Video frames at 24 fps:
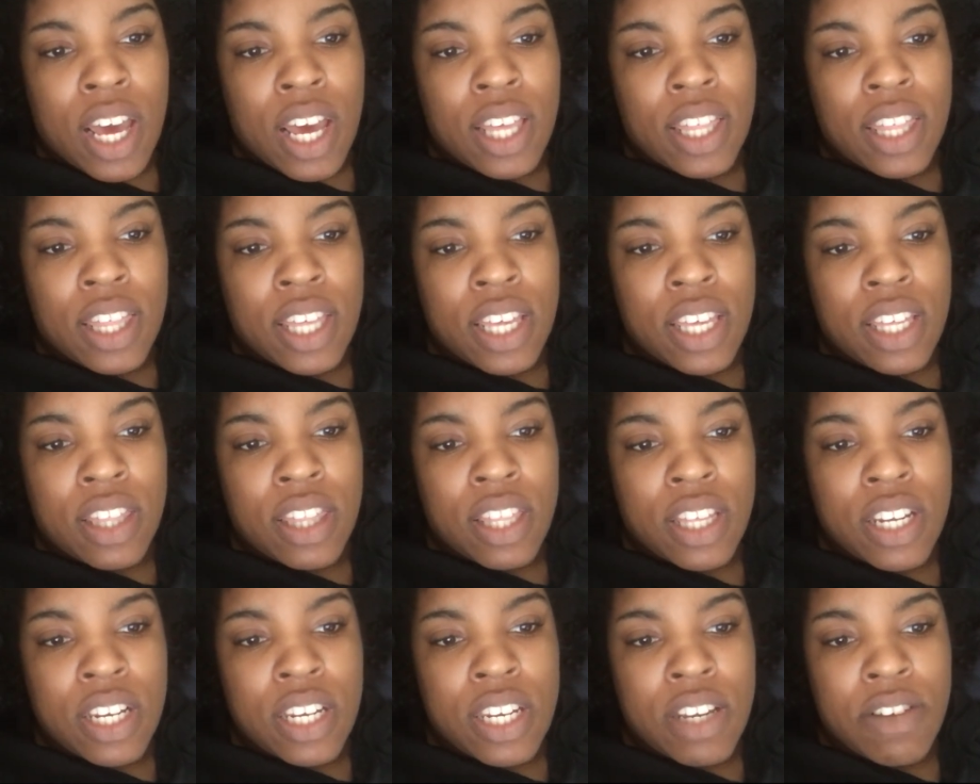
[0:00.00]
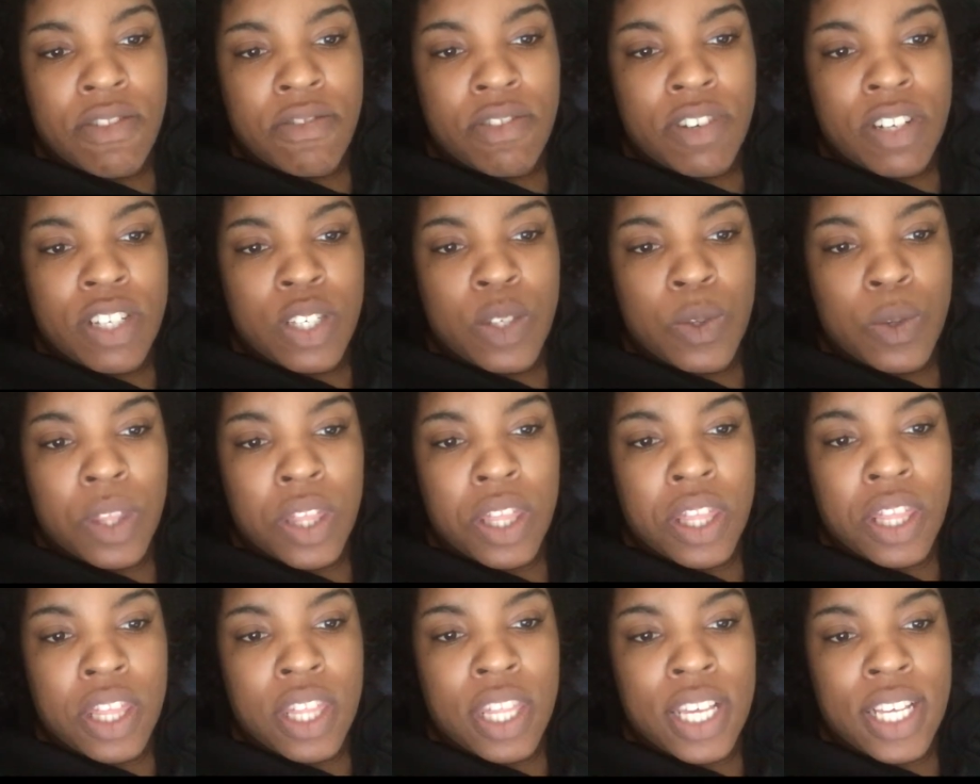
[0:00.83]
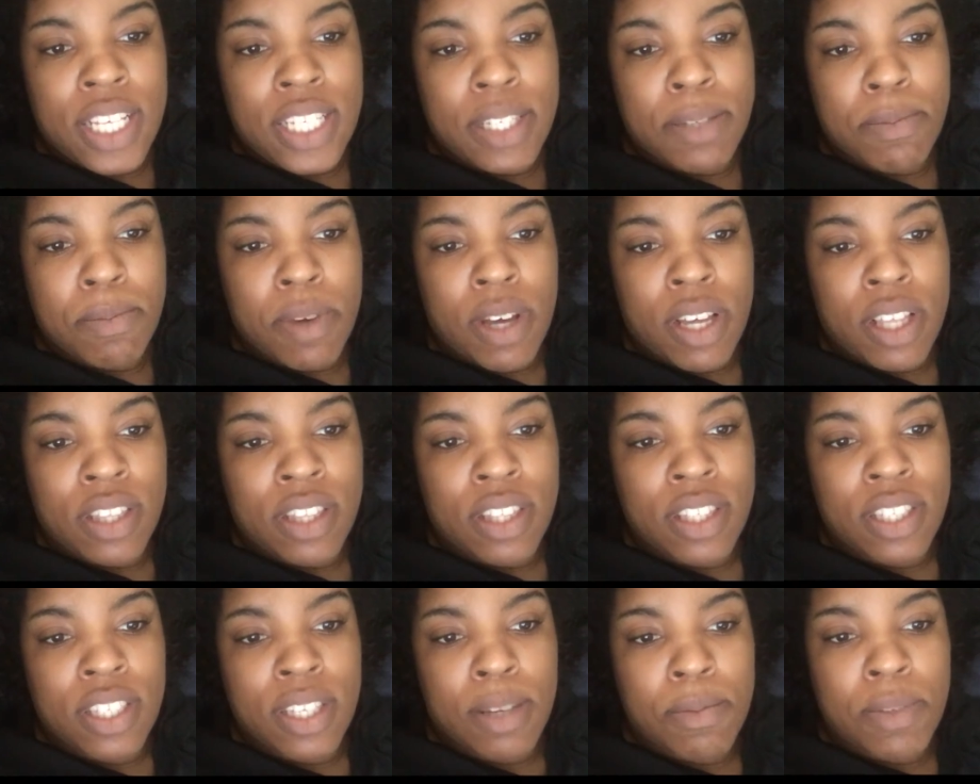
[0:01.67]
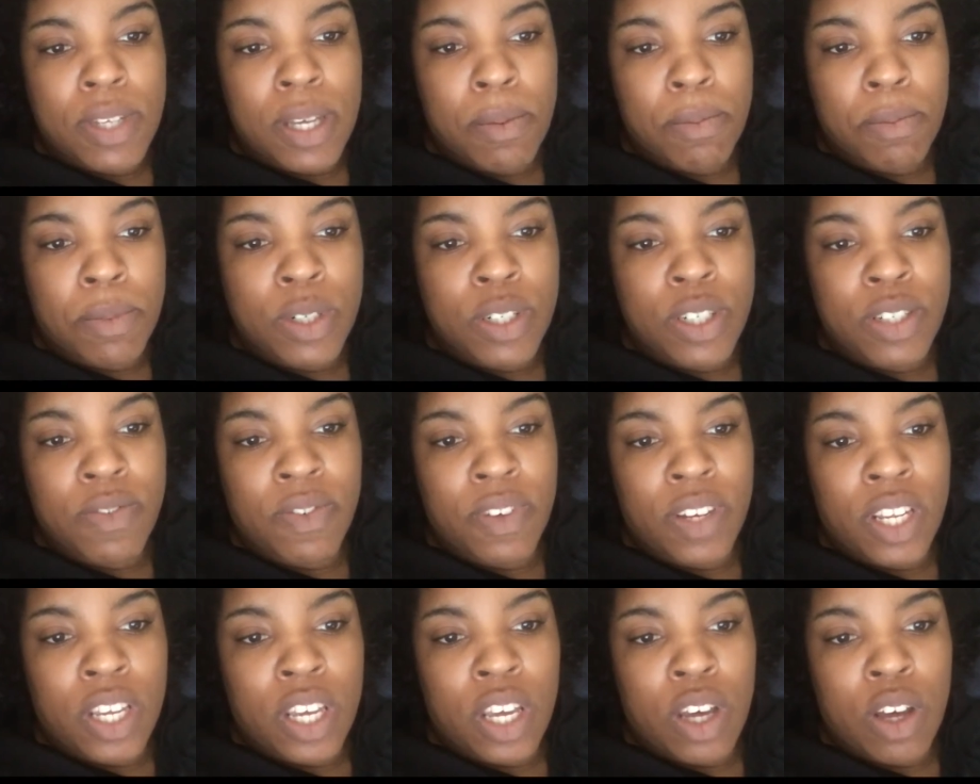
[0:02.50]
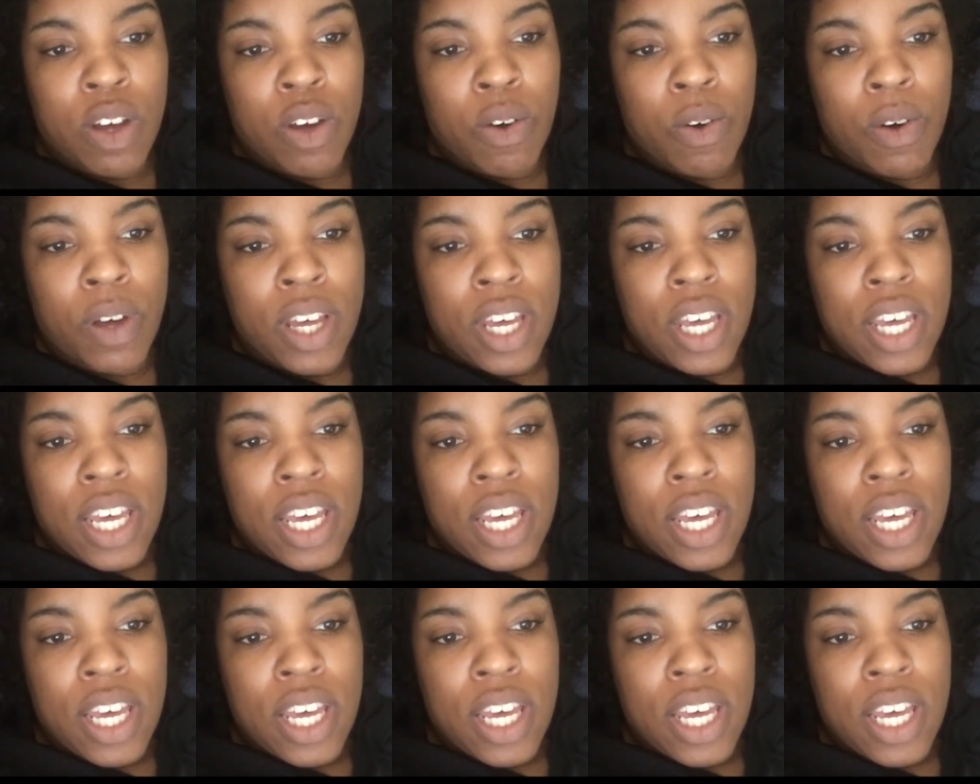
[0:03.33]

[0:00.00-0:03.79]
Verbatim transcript: I think the difference with this month, September's video,